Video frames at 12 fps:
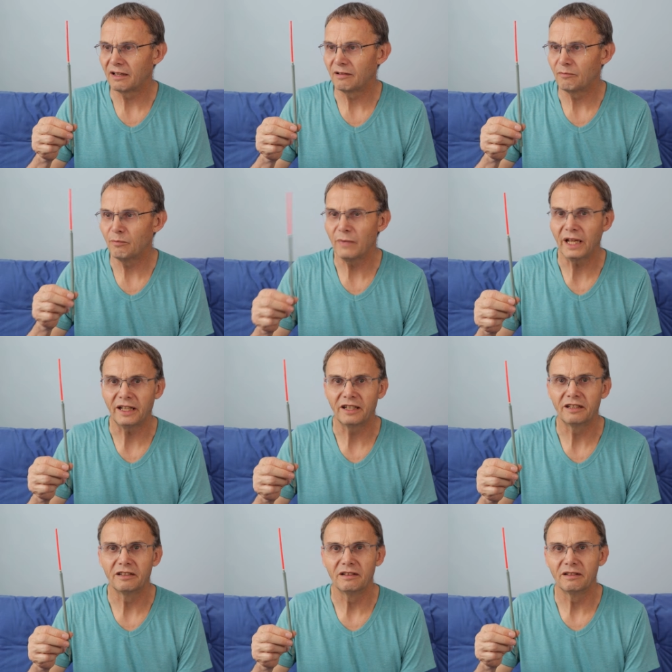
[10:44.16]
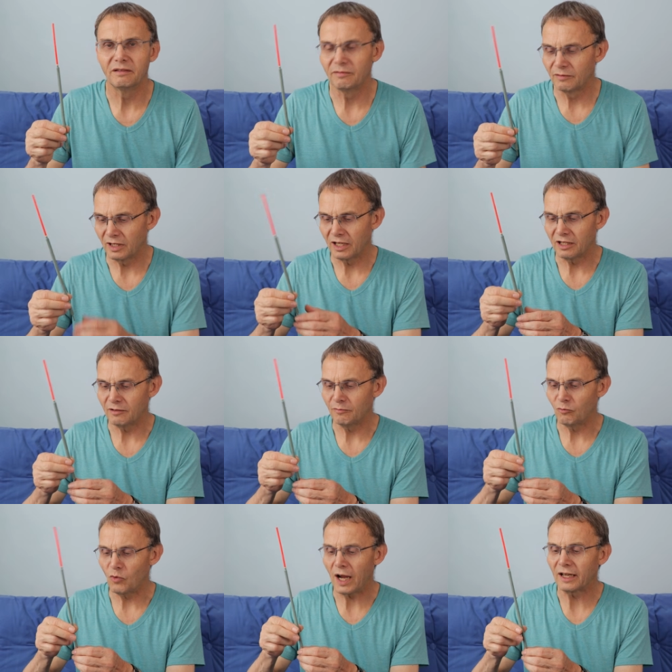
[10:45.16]
make
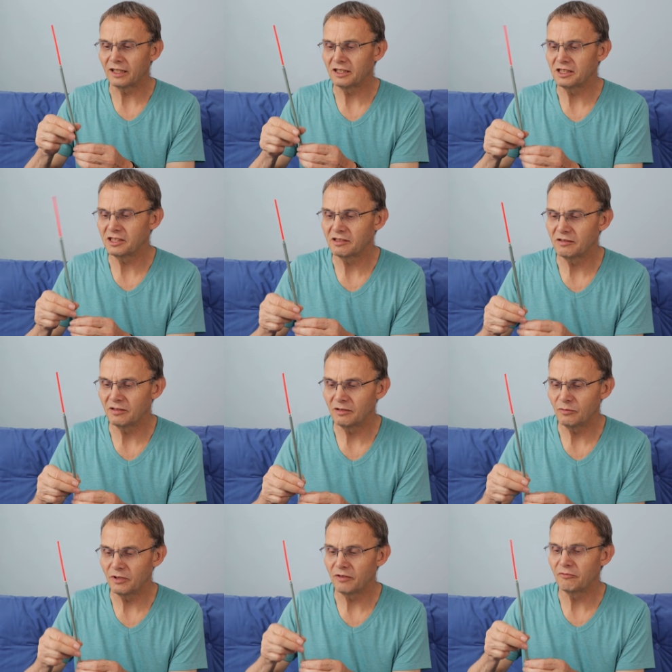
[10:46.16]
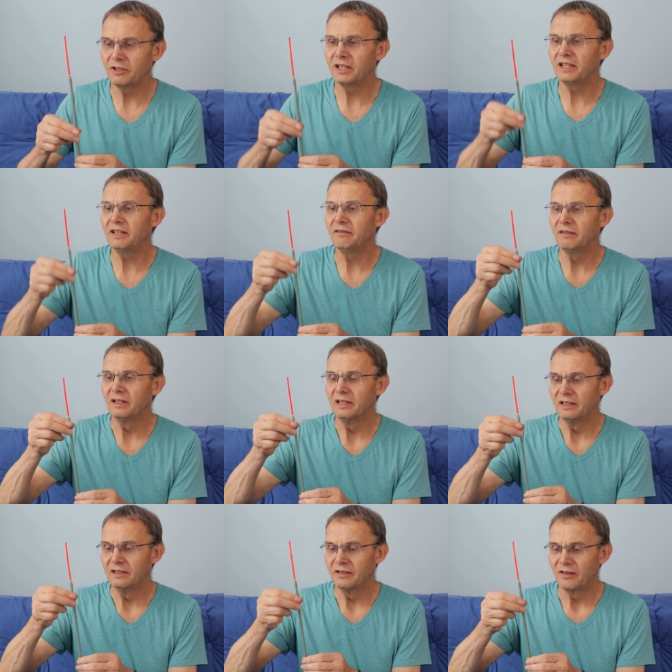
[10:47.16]
wagglers with really
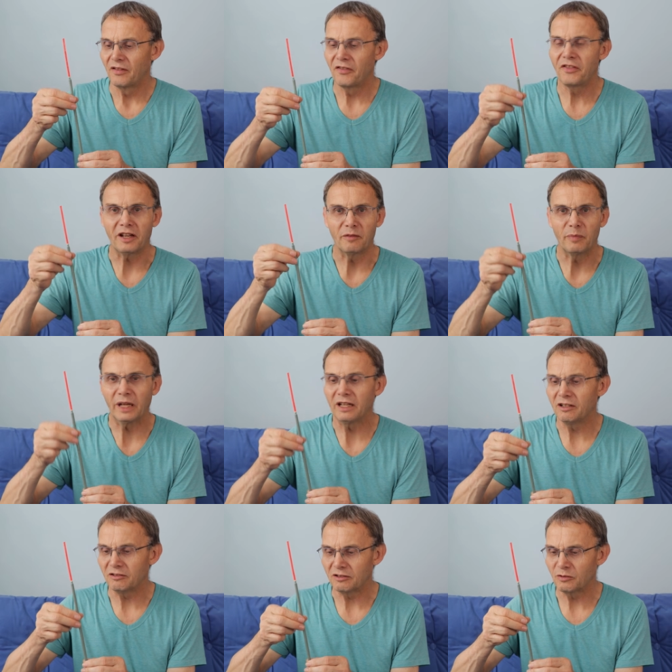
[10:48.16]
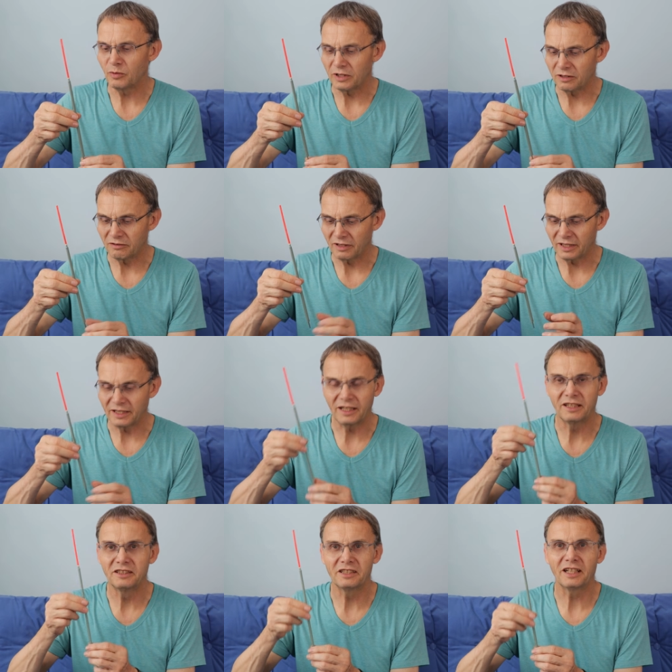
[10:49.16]
thick peacock quill, and they
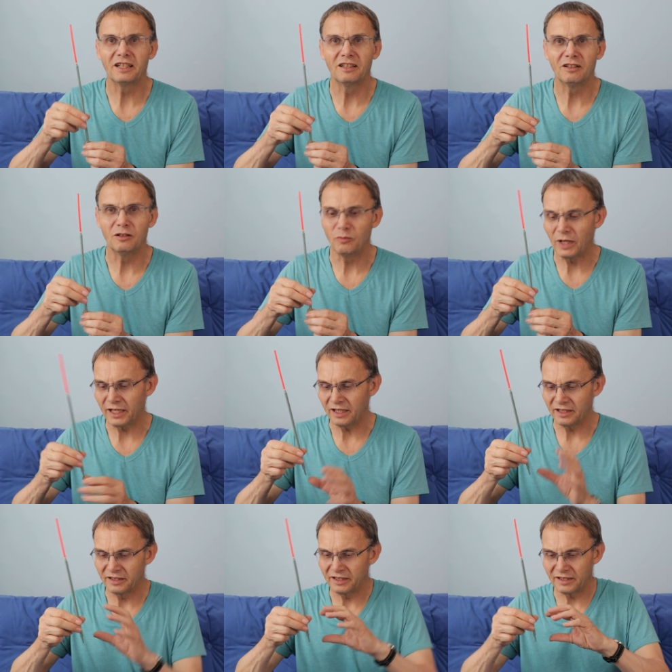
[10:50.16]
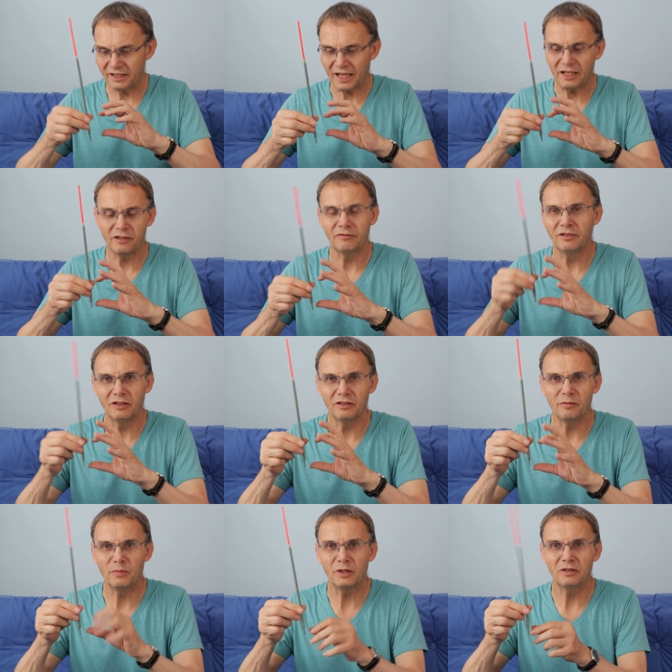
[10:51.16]
can take a lot of weight. And now you haven't got
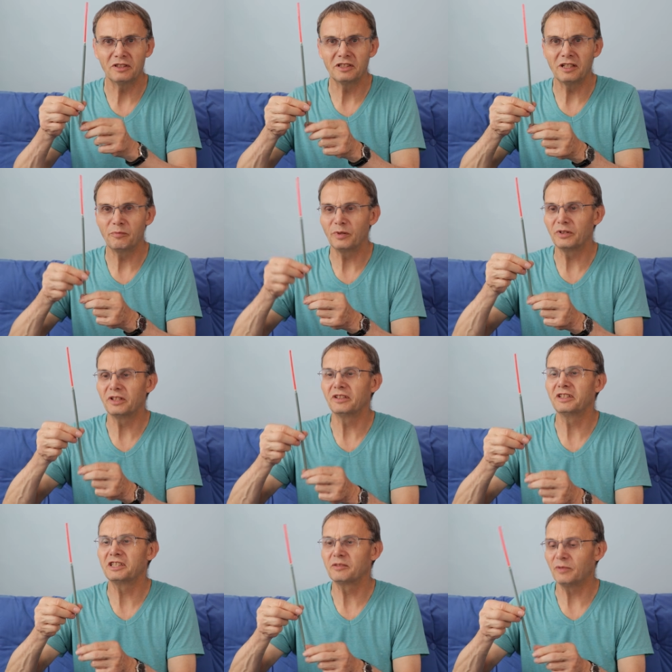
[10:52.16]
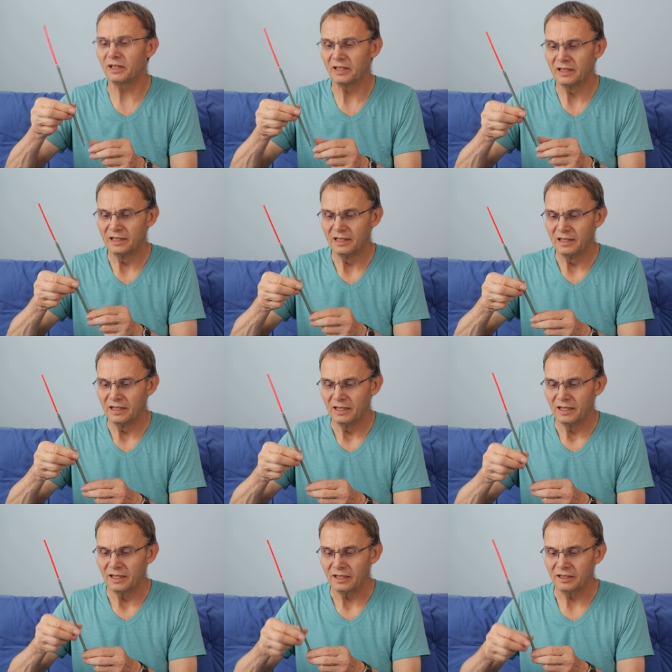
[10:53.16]
there's no body on this one,
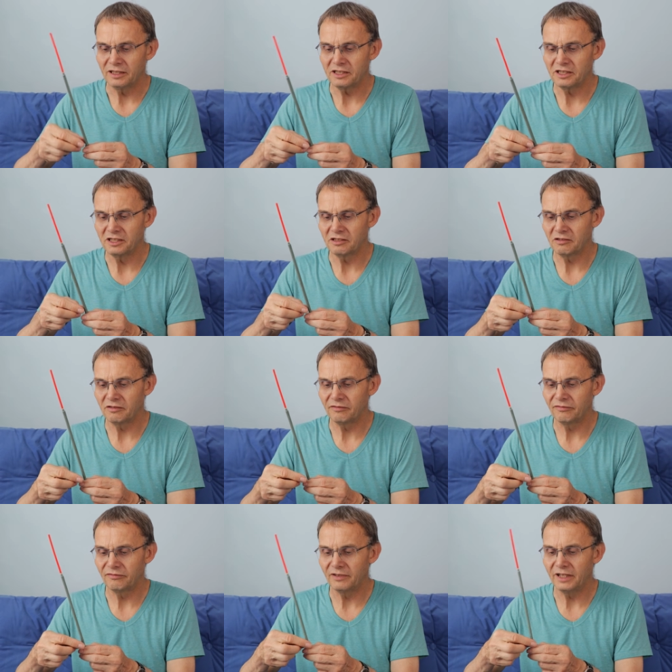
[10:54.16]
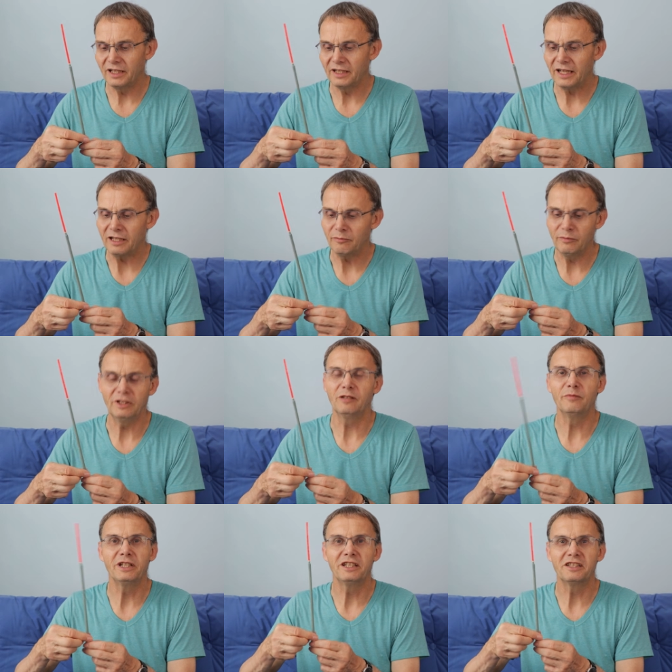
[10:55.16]
and this is sort of nearly
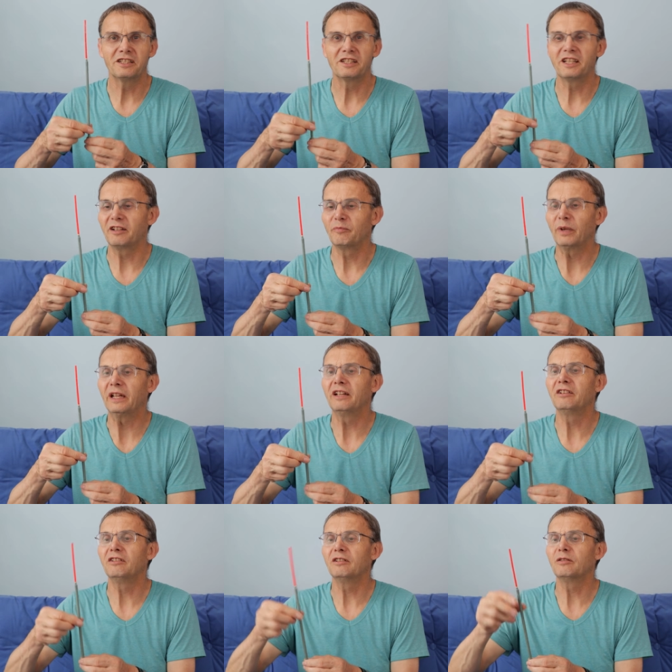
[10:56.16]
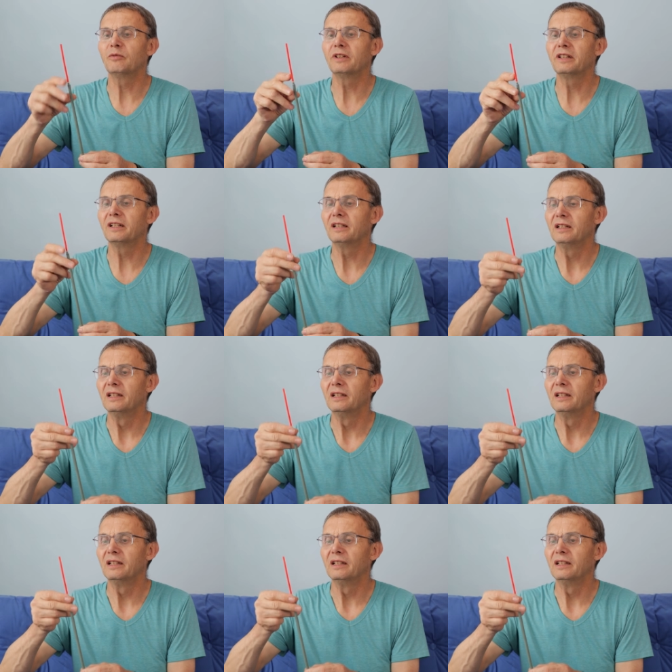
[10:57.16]
8mm thick peacock with a